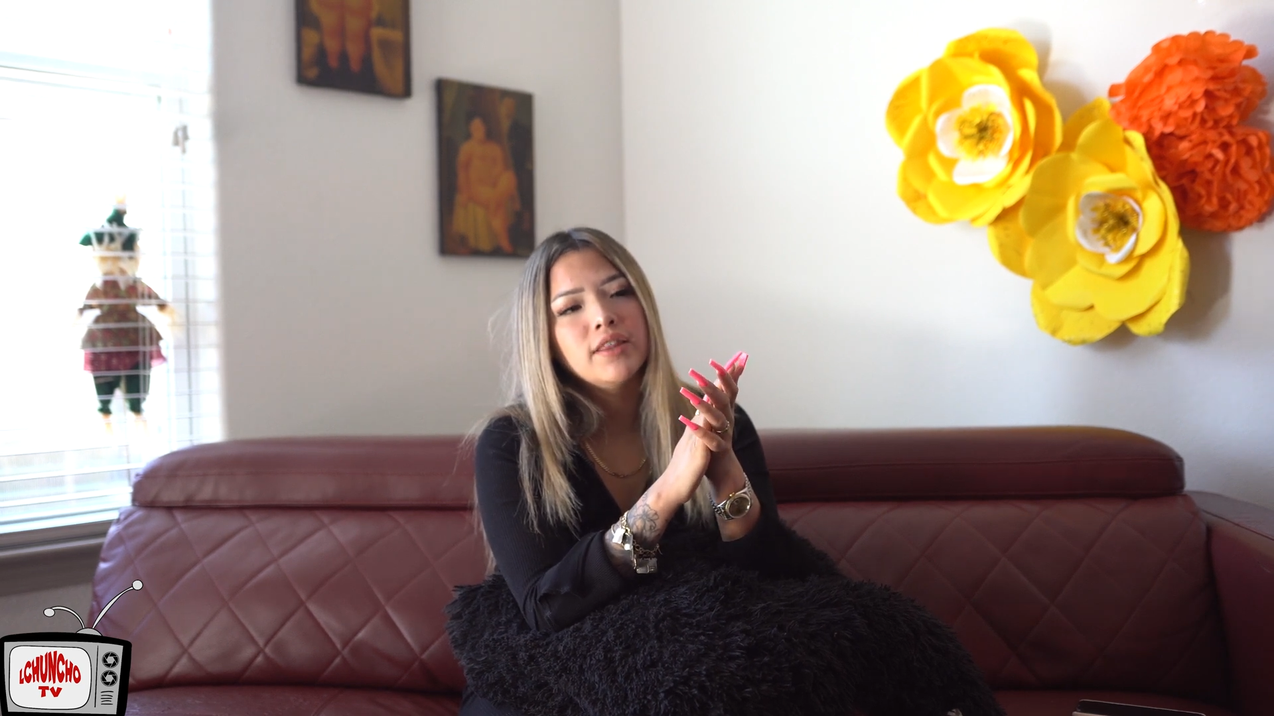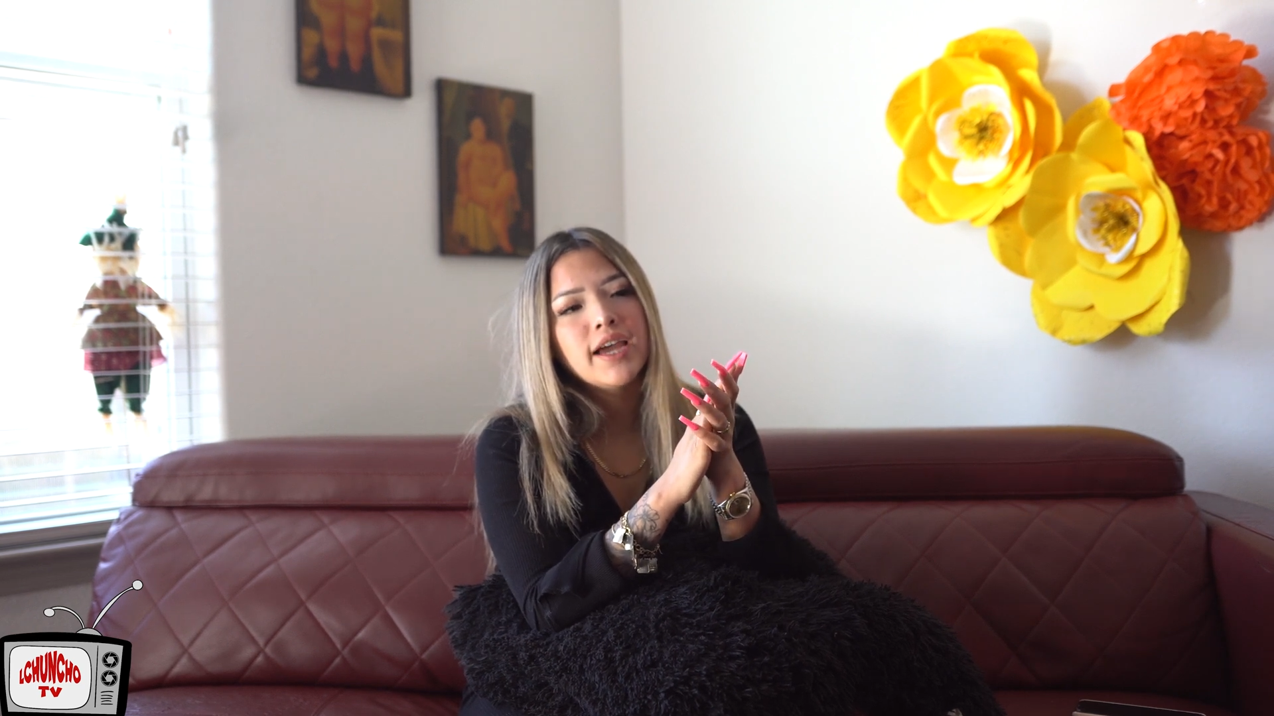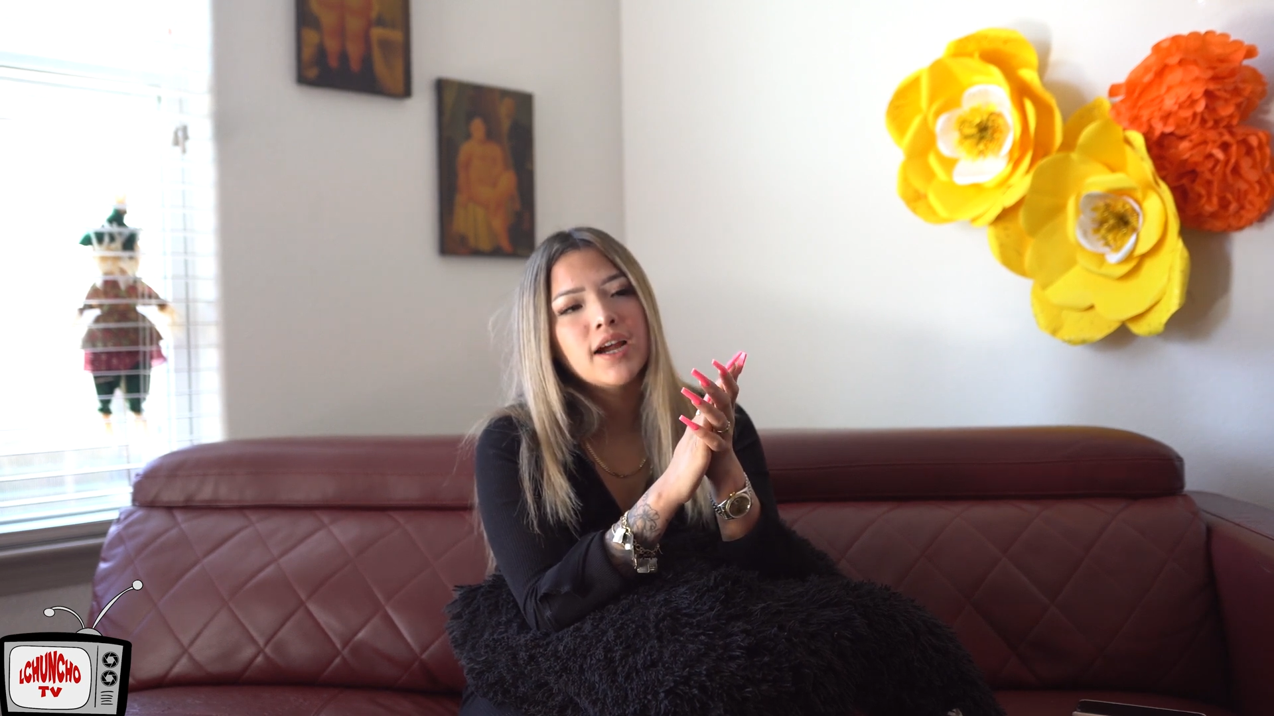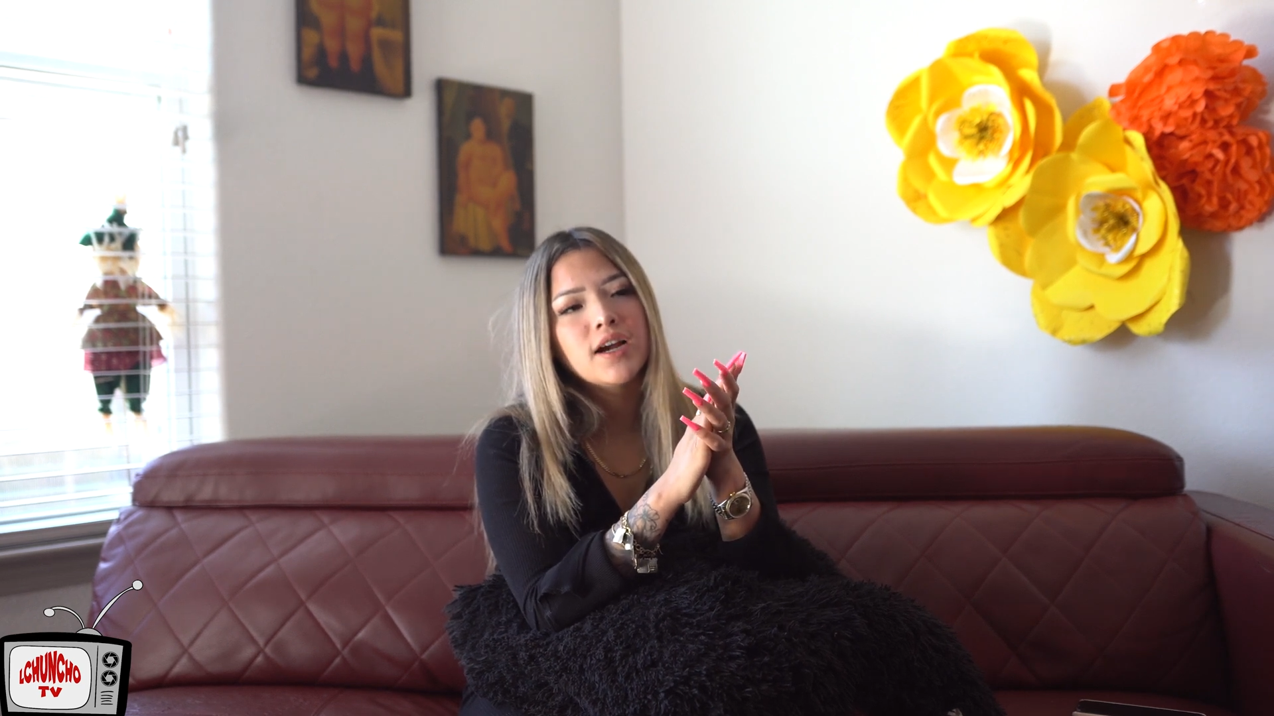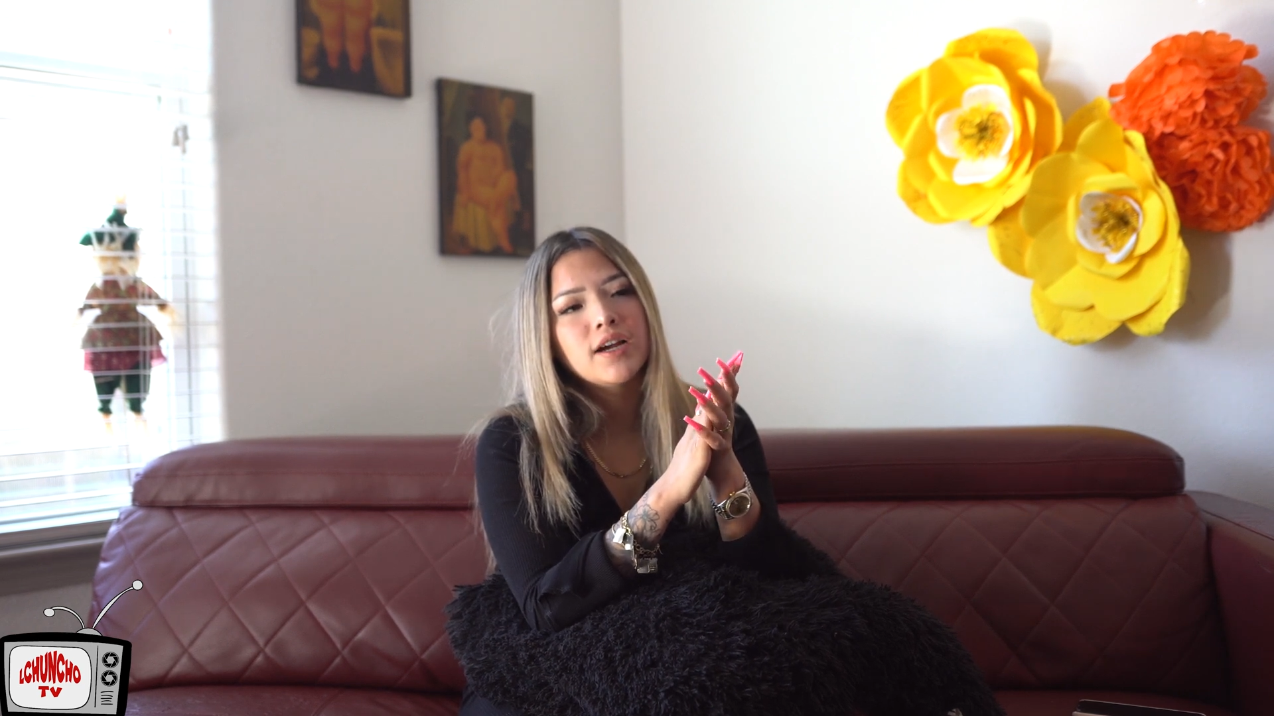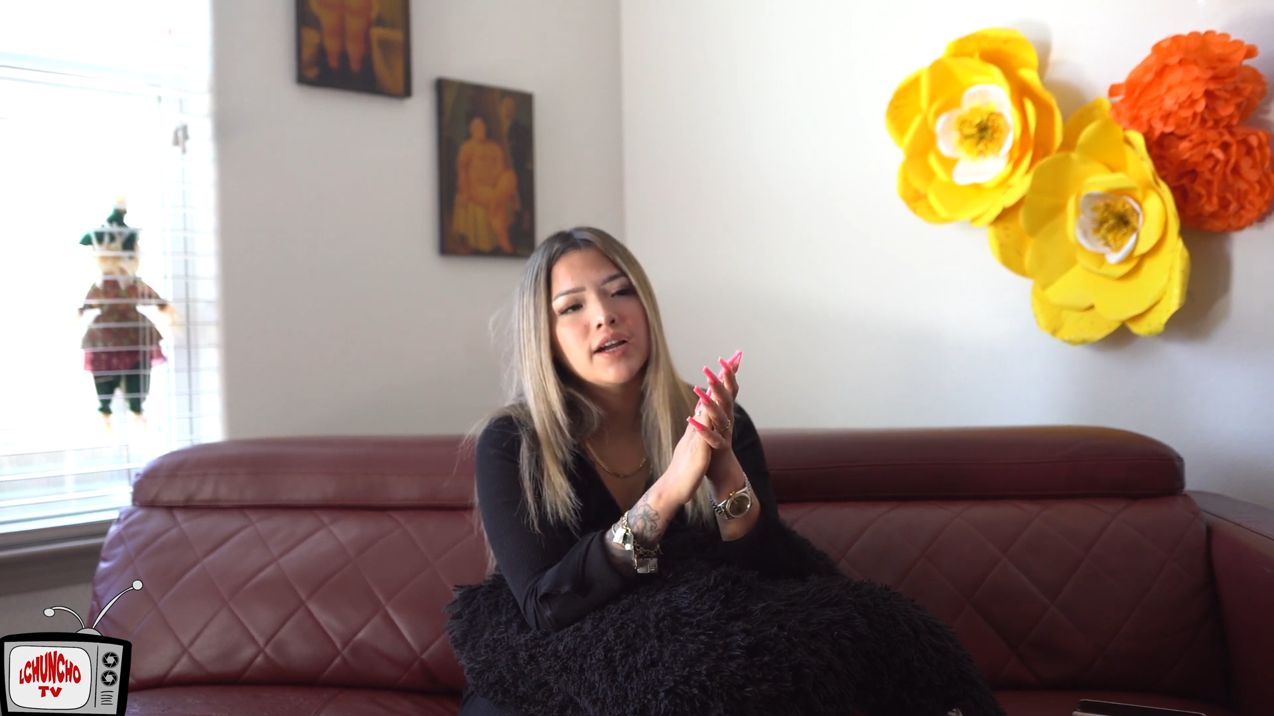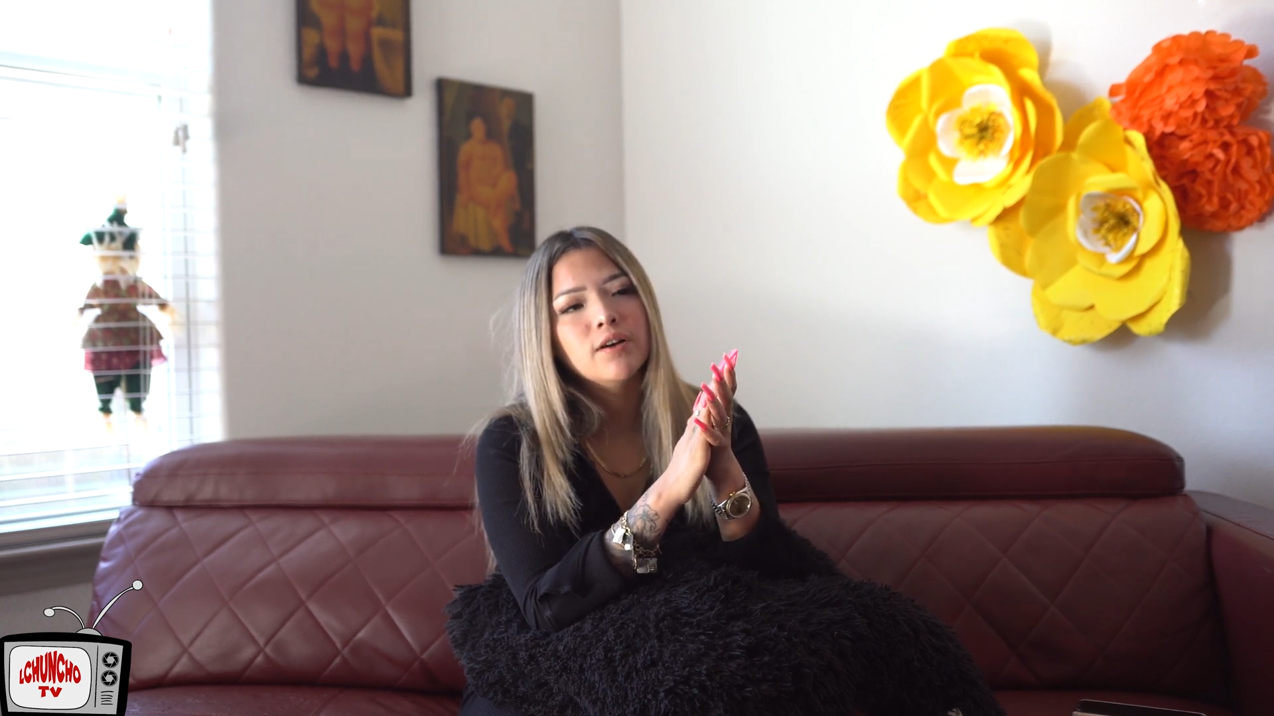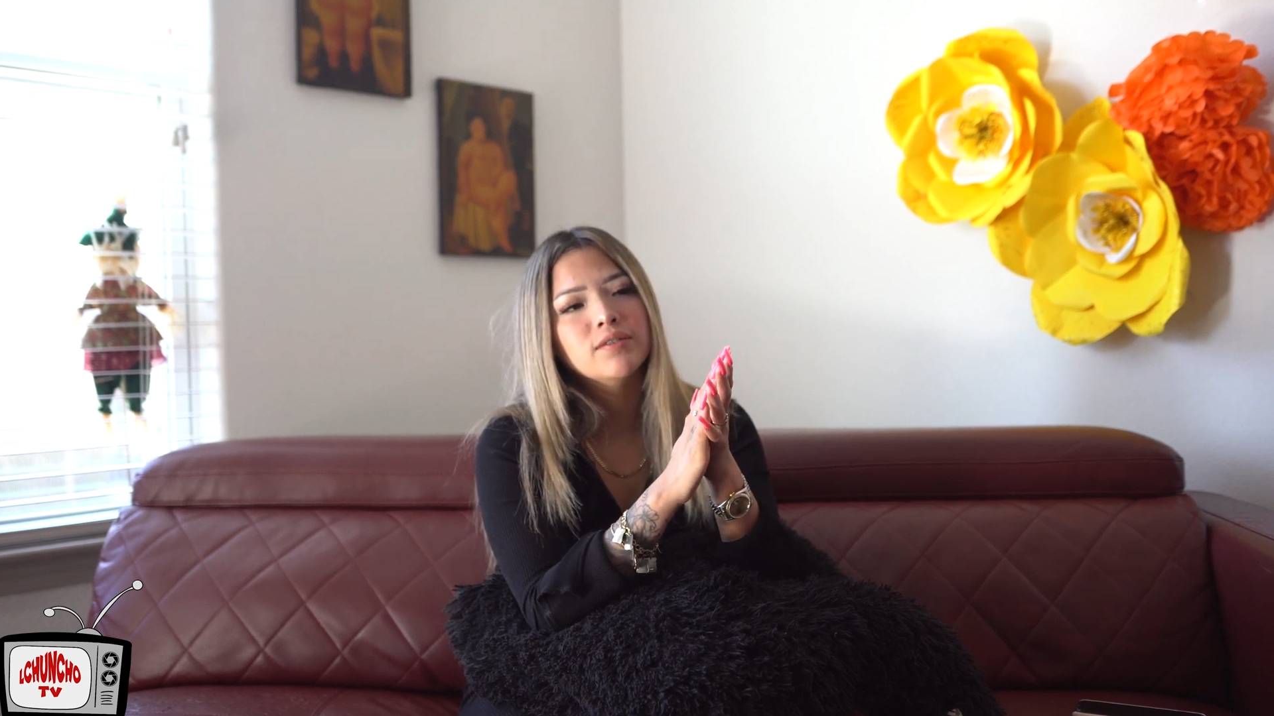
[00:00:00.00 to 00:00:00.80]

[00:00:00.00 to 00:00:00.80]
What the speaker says: there